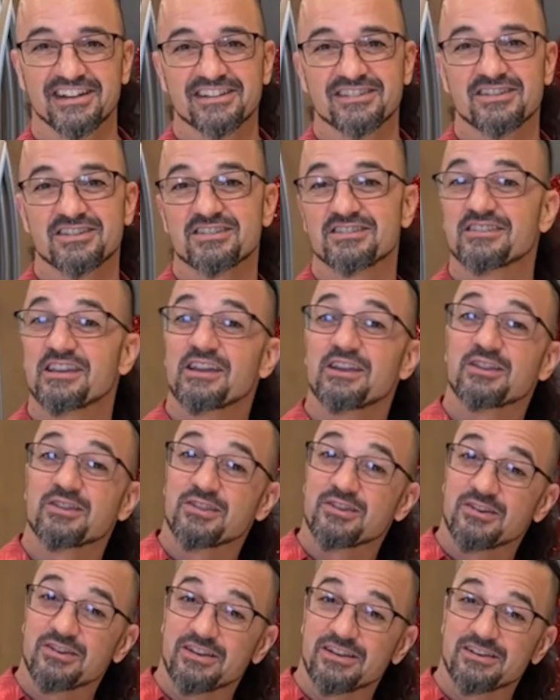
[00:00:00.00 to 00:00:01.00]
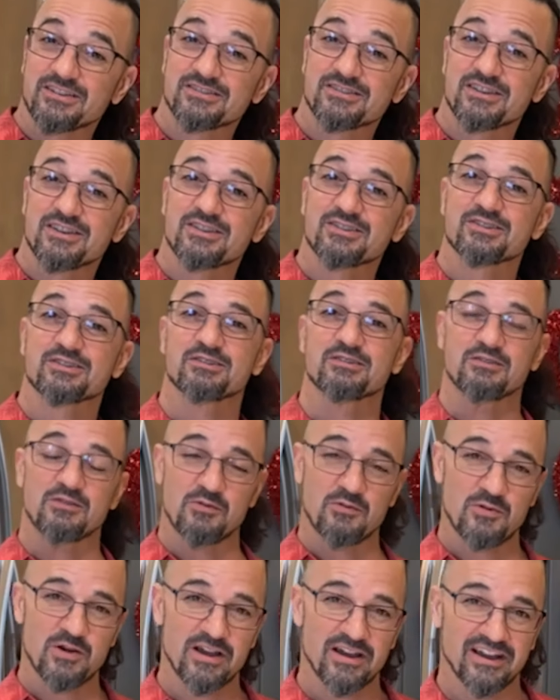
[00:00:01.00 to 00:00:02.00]
to say things a
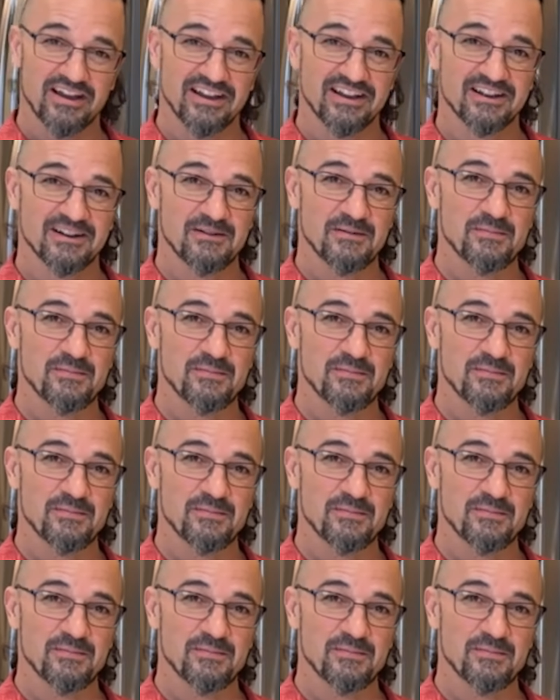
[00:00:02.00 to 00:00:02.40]
certain way,